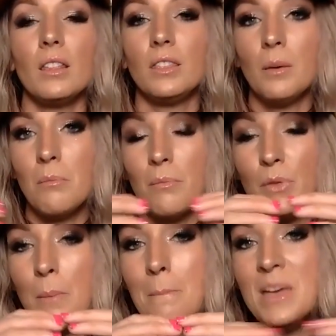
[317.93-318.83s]

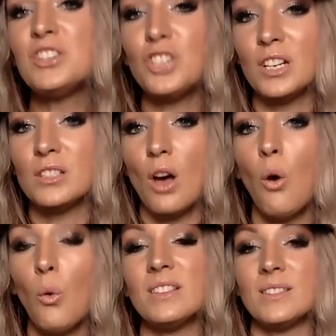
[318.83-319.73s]
the mission is
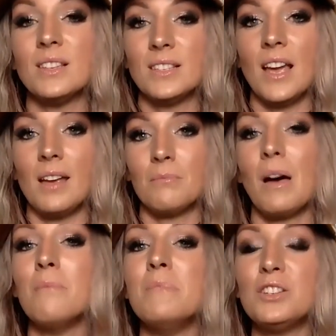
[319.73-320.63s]
always the same.
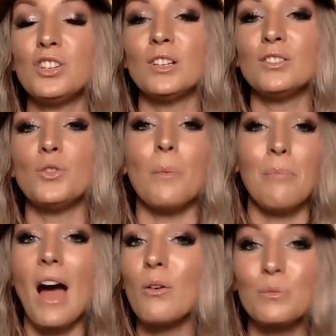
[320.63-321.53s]
My mission is to
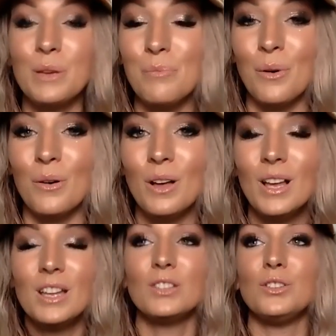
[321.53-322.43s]
empower people
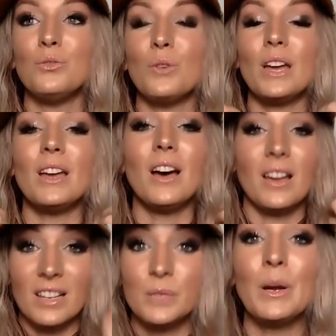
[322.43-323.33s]
to
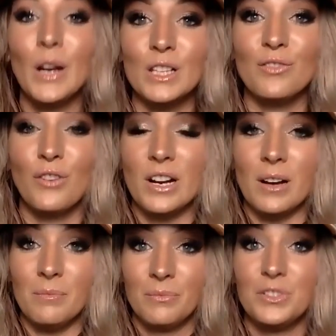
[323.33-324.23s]
experience
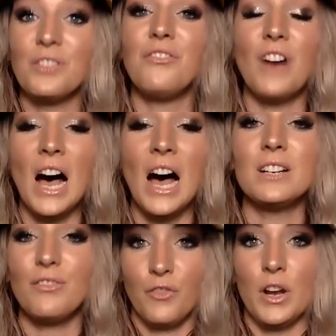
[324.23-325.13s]
freedom, to
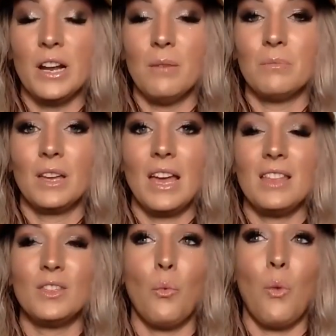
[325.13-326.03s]
find freedom.
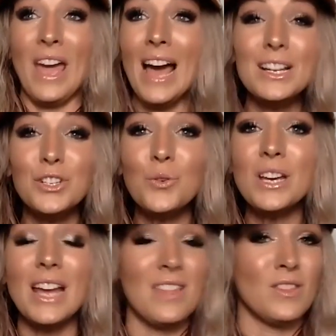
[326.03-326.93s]
And the way I do
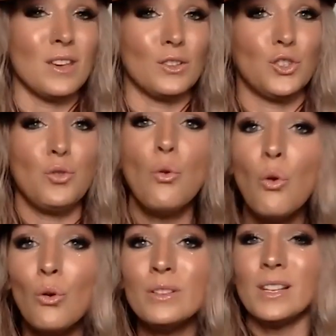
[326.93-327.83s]
it and the
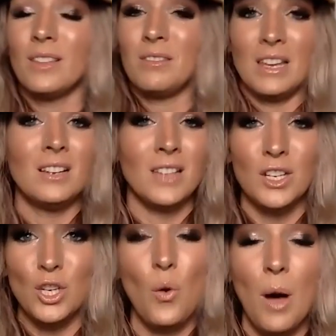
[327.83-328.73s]
tools and the things
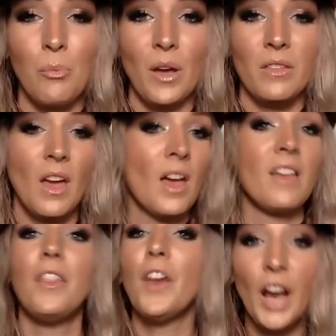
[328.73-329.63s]
I show up with,
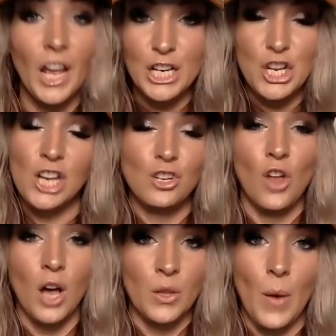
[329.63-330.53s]
they're going to change
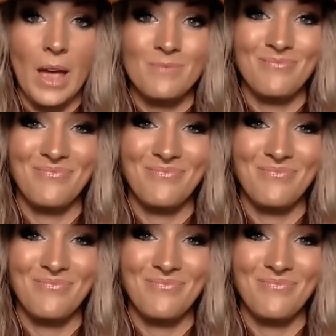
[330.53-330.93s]
along the way.